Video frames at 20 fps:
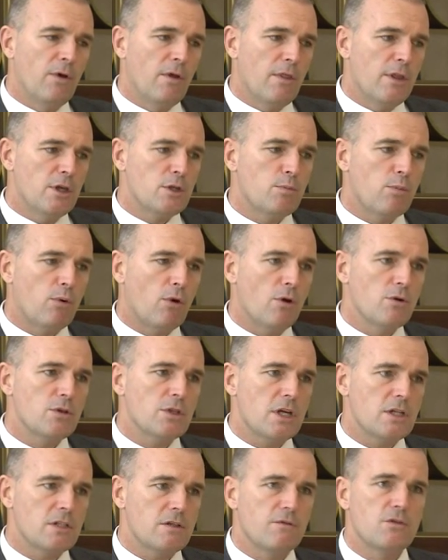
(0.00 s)
this
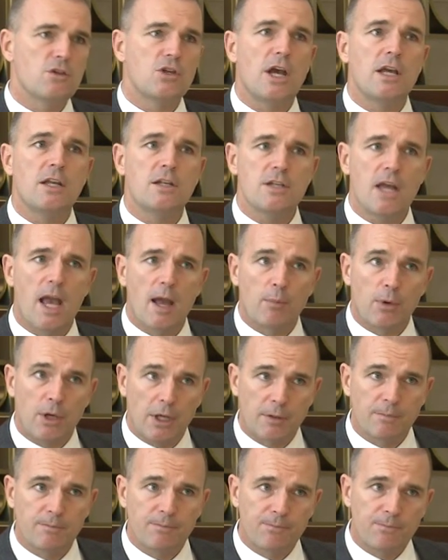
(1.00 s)
process of change
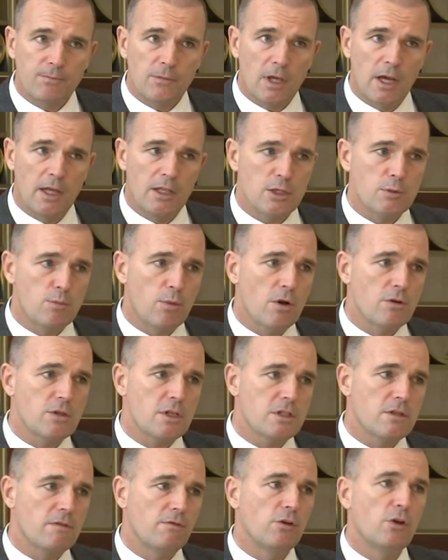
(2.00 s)
happening, and this
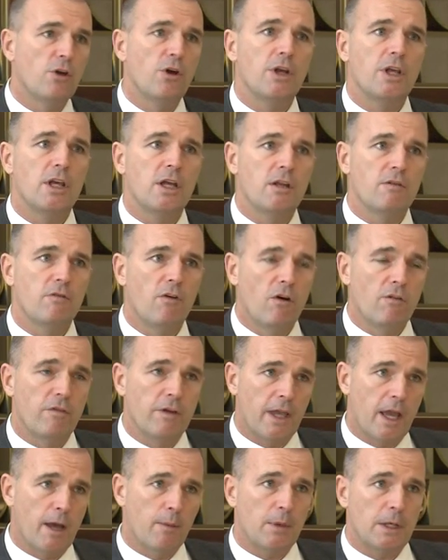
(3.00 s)
process of learning and
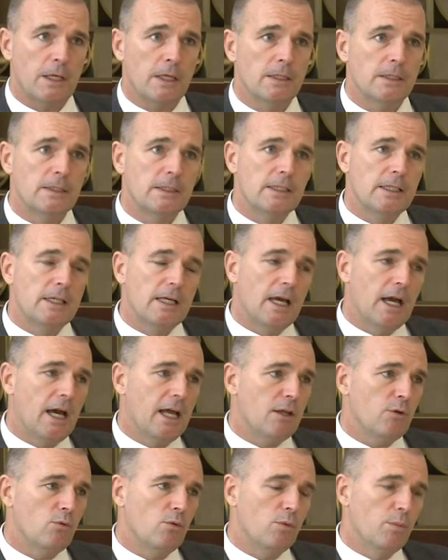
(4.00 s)
evolving happening.
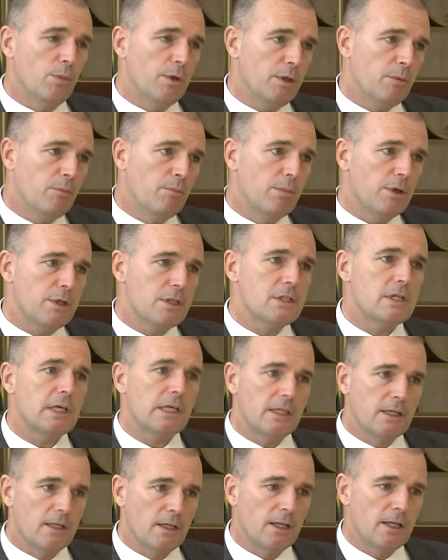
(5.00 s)
And it will be
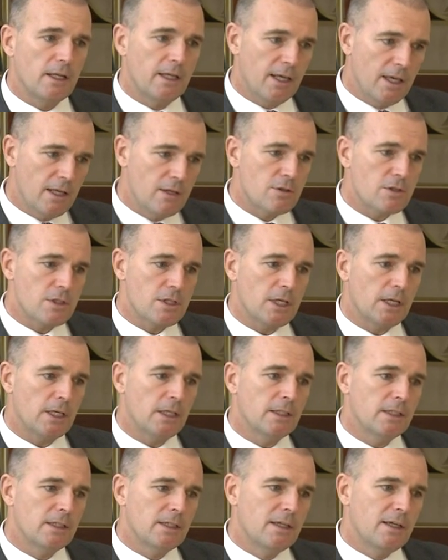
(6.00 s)
particularly interesting
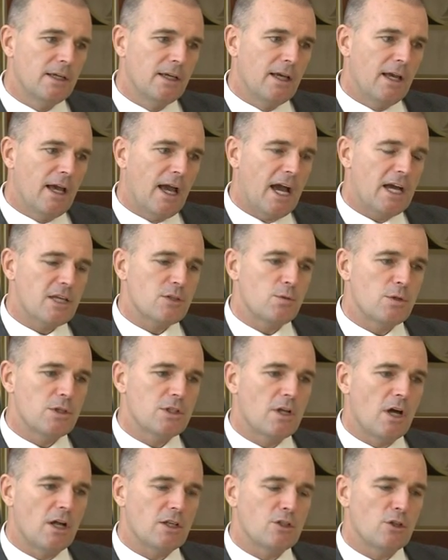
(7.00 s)
as we
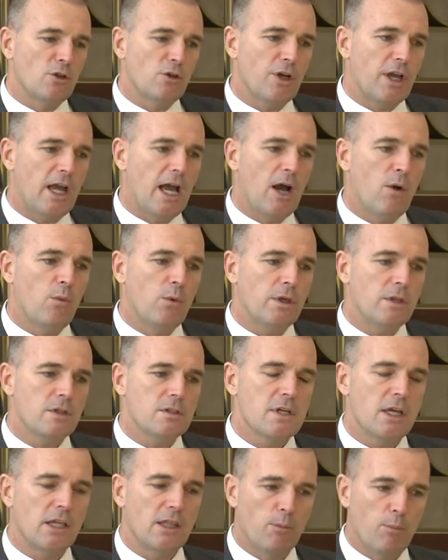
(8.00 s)
start to look at how we can
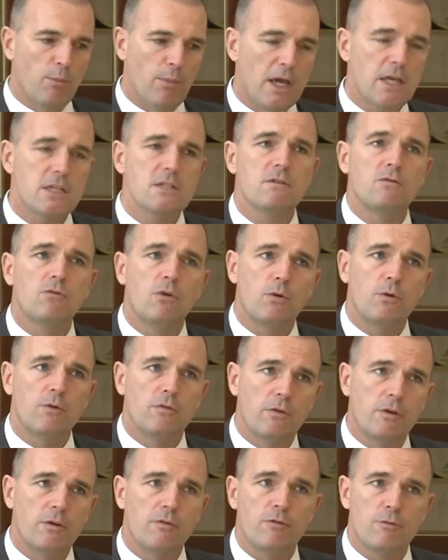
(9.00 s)
take the best of what
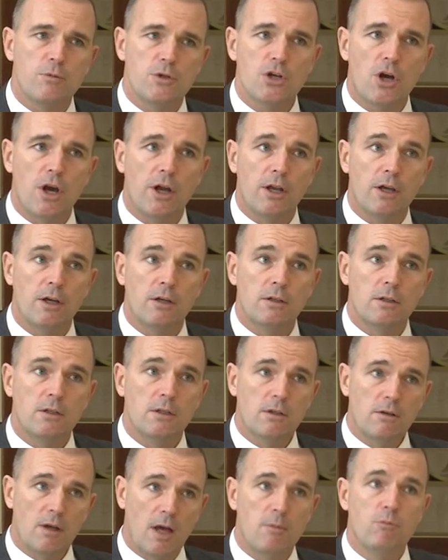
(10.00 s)
we've learned from China
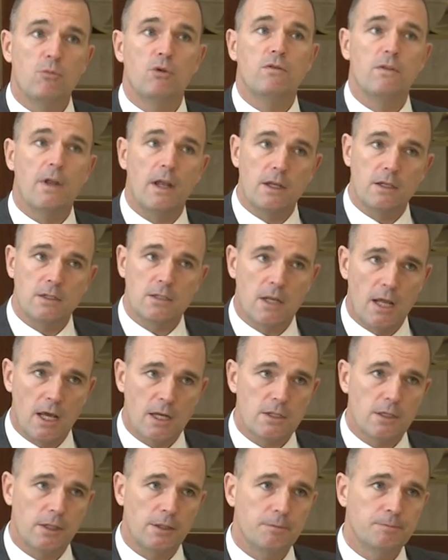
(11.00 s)
and move that
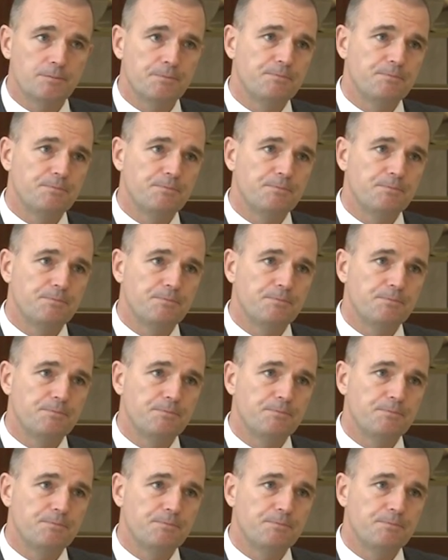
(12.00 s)
internationally.